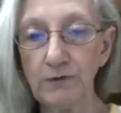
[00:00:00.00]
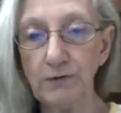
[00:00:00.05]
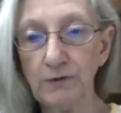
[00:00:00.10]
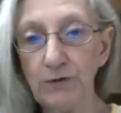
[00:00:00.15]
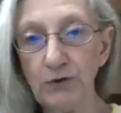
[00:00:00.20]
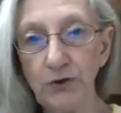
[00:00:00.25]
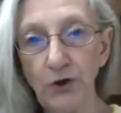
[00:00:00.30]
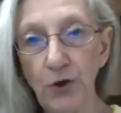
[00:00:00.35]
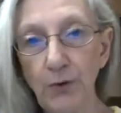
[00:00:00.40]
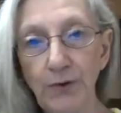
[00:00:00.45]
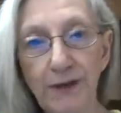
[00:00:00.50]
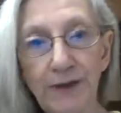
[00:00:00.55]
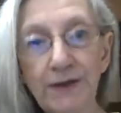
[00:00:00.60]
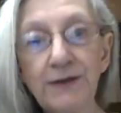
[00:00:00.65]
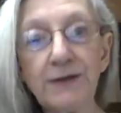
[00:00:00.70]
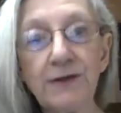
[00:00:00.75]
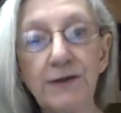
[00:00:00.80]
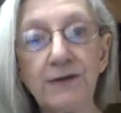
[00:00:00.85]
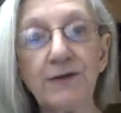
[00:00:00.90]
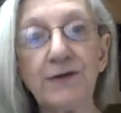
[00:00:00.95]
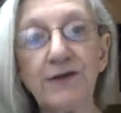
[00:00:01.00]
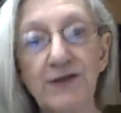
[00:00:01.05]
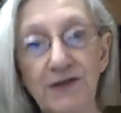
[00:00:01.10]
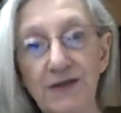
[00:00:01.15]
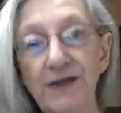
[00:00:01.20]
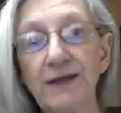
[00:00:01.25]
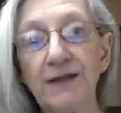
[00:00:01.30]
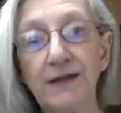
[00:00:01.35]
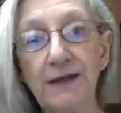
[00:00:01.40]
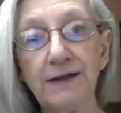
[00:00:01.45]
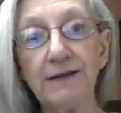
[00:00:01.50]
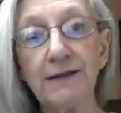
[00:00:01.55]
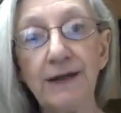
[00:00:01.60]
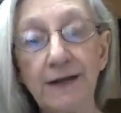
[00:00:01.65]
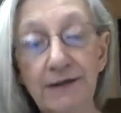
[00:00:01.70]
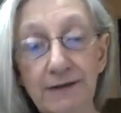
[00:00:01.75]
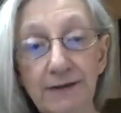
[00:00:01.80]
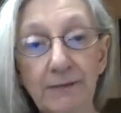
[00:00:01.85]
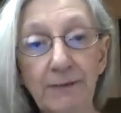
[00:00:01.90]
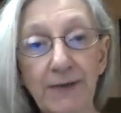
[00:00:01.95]
go into this thinking that
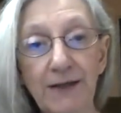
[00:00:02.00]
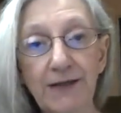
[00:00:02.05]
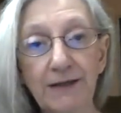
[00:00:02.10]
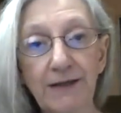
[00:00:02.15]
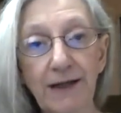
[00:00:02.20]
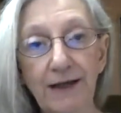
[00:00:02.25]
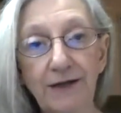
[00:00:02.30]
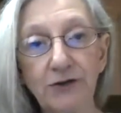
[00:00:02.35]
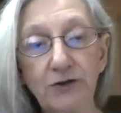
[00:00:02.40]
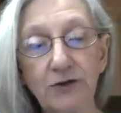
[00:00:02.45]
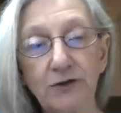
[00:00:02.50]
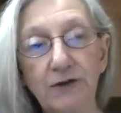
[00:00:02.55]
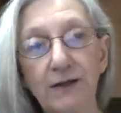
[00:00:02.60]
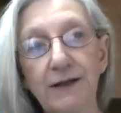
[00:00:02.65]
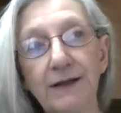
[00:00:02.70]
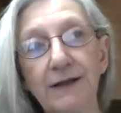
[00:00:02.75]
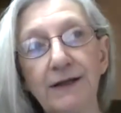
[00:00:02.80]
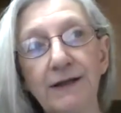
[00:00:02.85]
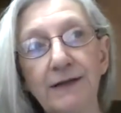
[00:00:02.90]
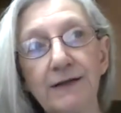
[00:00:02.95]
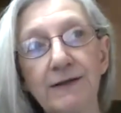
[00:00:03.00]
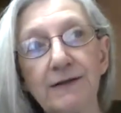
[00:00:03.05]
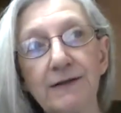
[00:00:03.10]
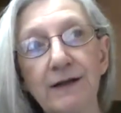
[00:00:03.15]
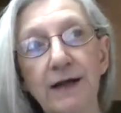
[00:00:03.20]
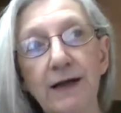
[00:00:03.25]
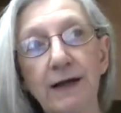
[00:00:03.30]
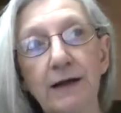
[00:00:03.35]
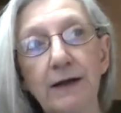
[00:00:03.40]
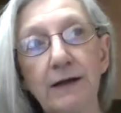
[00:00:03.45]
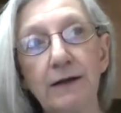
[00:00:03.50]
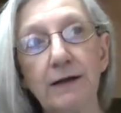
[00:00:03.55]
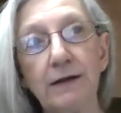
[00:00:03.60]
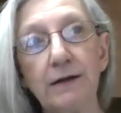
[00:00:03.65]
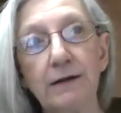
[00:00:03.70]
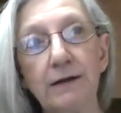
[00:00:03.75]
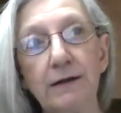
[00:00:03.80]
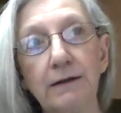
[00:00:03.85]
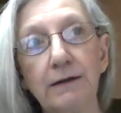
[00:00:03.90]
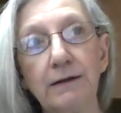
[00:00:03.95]
it's a meditation. It is a
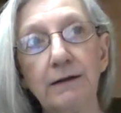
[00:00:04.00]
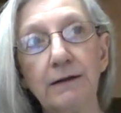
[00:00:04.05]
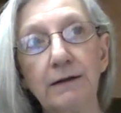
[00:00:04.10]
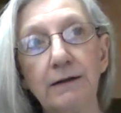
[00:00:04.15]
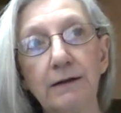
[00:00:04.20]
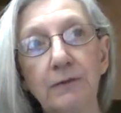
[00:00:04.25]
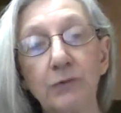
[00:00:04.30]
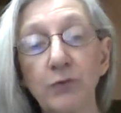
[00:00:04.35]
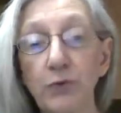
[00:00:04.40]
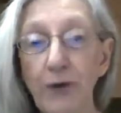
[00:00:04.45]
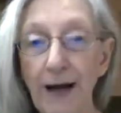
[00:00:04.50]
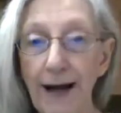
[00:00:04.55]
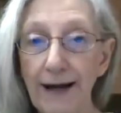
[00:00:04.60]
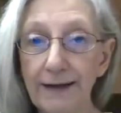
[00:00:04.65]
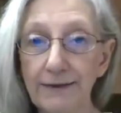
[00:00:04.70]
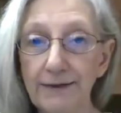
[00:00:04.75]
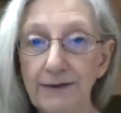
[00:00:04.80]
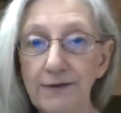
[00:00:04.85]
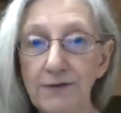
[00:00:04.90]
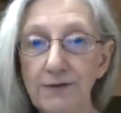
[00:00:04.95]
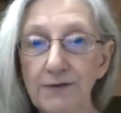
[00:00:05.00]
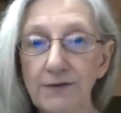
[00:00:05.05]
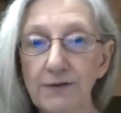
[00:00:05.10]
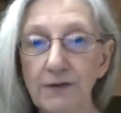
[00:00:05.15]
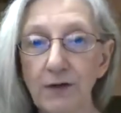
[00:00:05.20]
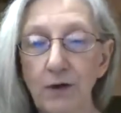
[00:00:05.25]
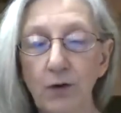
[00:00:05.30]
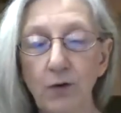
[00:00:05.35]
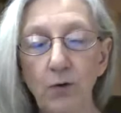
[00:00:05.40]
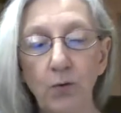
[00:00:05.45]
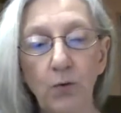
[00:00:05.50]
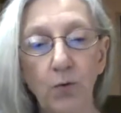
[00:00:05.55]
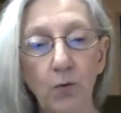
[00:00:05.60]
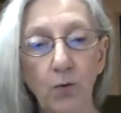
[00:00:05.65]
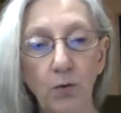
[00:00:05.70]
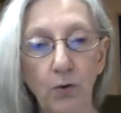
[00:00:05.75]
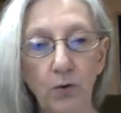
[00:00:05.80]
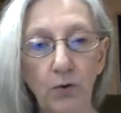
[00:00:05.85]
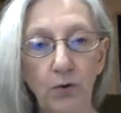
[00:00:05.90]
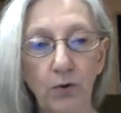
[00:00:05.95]
practice
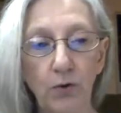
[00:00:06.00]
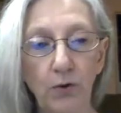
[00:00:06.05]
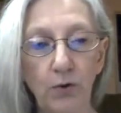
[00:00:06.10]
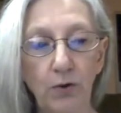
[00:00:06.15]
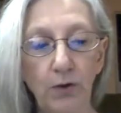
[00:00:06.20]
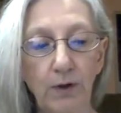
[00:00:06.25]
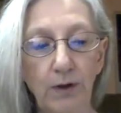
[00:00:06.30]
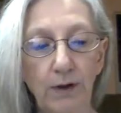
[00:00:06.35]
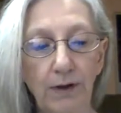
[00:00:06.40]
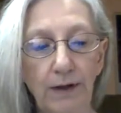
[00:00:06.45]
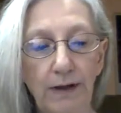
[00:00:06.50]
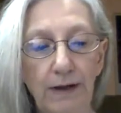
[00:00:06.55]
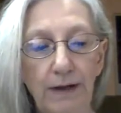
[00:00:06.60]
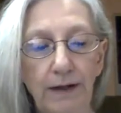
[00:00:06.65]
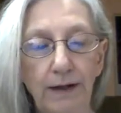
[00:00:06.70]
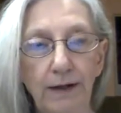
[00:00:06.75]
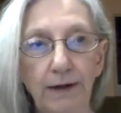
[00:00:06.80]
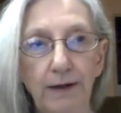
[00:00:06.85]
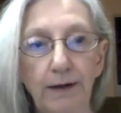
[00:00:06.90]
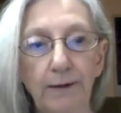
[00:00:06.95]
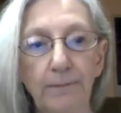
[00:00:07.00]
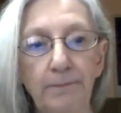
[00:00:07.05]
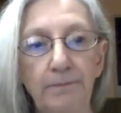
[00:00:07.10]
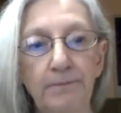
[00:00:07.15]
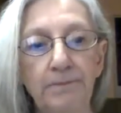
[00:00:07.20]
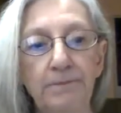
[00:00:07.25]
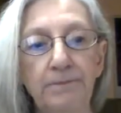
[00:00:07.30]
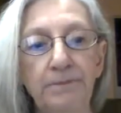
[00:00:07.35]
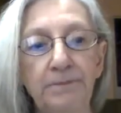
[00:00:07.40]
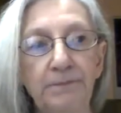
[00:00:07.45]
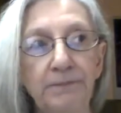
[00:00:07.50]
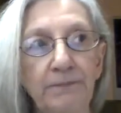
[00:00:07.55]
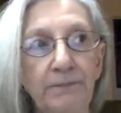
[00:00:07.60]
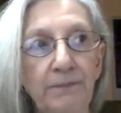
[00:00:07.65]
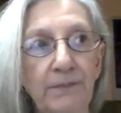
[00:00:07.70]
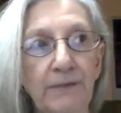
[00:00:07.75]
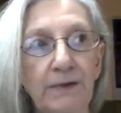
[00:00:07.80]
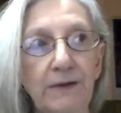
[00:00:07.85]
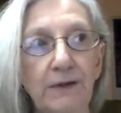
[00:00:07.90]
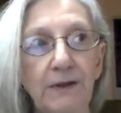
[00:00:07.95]
or an
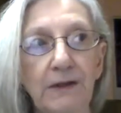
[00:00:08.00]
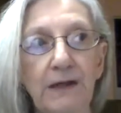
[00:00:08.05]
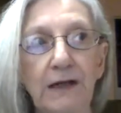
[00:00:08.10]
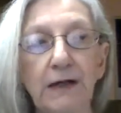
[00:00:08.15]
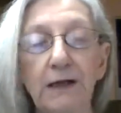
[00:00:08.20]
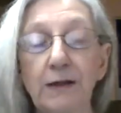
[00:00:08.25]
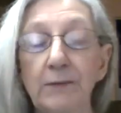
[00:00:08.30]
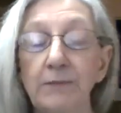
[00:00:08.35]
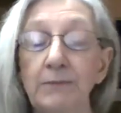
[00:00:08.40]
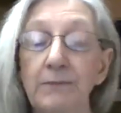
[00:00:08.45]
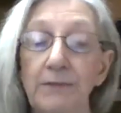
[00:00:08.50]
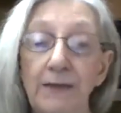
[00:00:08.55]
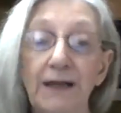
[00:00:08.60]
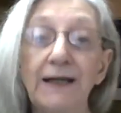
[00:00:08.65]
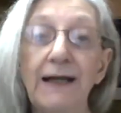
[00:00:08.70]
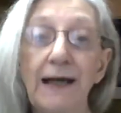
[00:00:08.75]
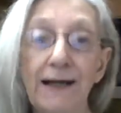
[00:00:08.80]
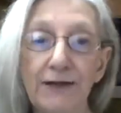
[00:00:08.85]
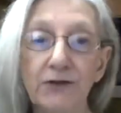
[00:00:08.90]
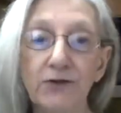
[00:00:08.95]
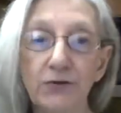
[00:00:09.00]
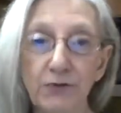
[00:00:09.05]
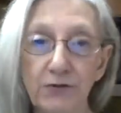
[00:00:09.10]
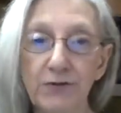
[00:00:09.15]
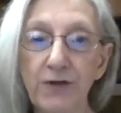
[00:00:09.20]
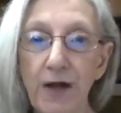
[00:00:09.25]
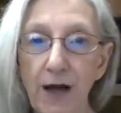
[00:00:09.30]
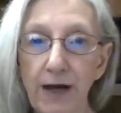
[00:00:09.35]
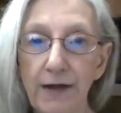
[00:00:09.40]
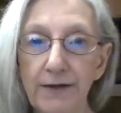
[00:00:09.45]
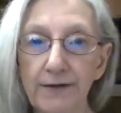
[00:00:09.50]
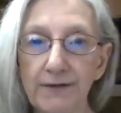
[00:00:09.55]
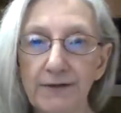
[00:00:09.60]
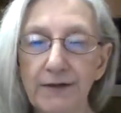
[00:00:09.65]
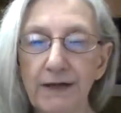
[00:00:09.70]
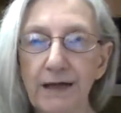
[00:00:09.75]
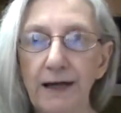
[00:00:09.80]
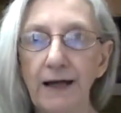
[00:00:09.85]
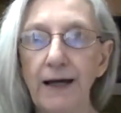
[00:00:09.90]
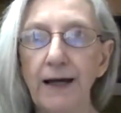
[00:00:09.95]
exercise,
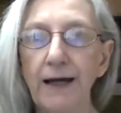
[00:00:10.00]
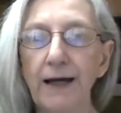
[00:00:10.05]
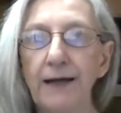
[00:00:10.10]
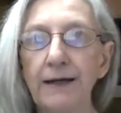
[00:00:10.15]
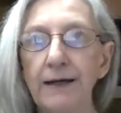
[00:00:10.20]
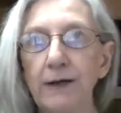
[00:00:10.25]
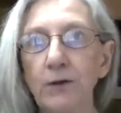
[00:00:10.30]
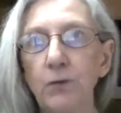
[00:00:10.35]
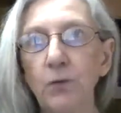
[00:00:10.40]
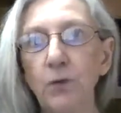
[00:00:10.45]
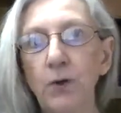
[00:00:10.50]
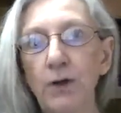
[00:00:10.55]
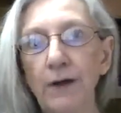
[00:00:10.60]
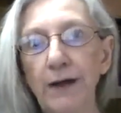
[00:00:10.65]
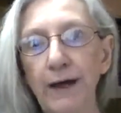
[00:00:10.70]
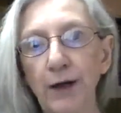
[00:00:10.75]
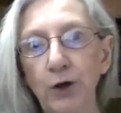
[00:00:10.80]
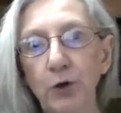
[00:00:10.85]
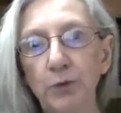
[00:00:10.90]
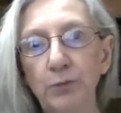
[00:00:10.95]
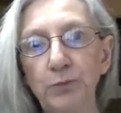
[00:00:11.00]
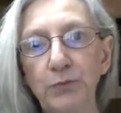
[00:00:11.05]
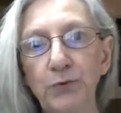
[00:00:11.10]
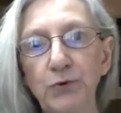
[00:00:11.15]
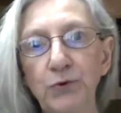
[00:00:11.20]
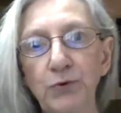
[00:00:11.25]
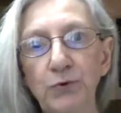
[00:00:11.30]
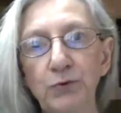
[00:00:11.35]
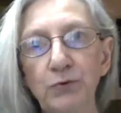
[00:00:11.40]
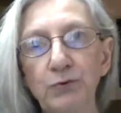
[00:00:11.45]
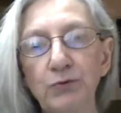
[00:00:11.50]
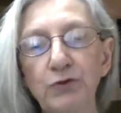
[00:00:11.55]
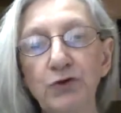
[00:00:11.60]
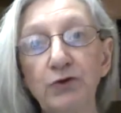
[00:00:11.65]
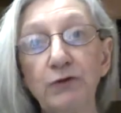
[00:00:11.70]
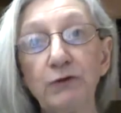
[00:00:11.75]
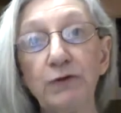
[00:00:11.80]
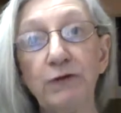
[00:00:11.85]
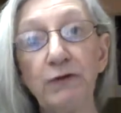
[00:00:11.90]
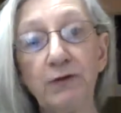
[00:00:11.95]
and it will help you
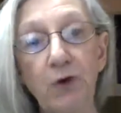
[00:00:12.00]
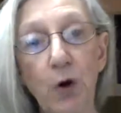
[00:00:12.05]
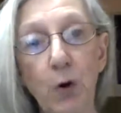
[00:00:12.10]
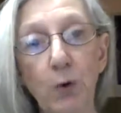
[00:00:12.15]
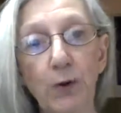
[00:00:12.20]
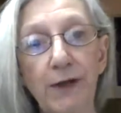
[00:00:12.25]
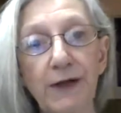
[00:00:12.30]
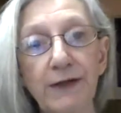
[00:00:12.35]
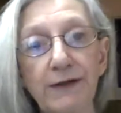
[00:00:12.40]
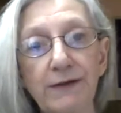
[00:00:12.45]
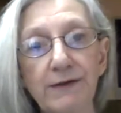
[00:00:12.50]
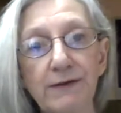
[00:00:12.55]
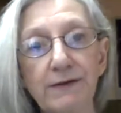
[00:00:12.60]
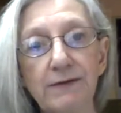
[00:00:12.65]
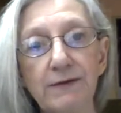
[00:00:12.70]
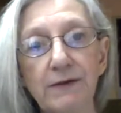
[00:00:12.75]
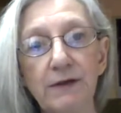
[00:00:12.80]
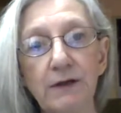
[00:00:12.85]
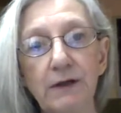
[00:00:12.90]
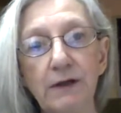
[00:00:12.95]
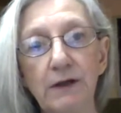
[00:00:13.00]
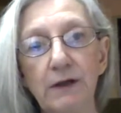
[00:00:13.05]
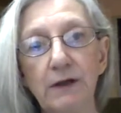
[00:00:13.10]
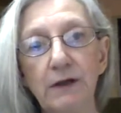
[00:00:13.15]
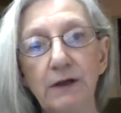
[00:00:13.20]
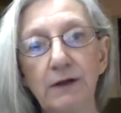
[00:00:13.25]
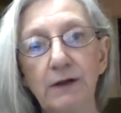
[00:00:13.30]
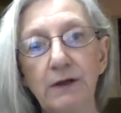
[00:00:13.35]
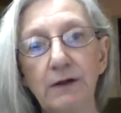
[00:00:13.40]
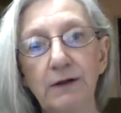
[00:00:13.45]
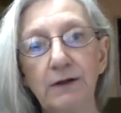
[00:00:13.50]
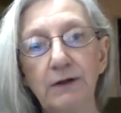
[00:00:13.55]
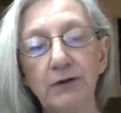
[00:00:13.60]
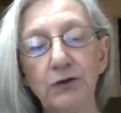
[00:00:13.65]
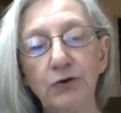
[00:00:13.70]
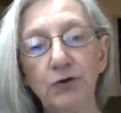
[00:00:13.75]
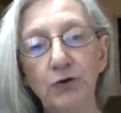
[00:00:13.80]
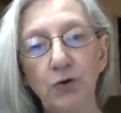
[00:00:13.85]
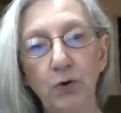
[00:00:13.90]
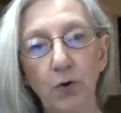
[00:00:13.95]
to focus
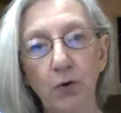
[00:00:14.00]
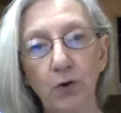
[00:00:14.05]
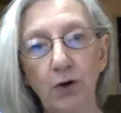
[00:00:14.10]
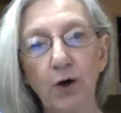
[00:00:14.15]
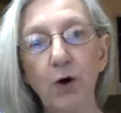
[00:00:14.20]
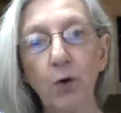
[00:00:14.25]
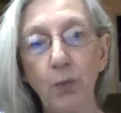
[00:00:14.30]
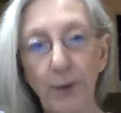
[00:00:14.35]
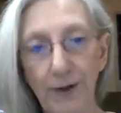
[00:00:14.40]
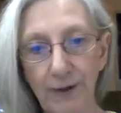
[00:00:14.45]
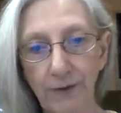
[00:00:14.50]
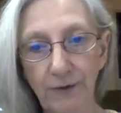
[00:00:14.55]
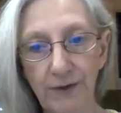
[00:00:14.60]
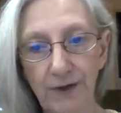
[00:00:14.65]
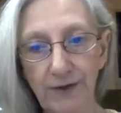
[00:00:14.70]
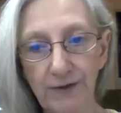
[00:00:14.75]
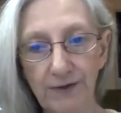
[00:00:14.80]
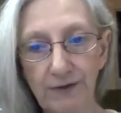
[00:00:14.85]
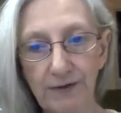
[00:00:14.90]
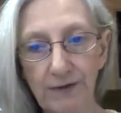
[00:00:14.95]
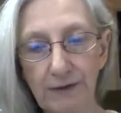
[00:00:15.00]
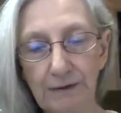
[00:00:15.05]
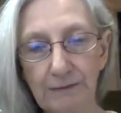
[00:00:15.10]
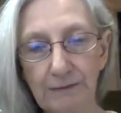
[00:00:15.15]
your awareness.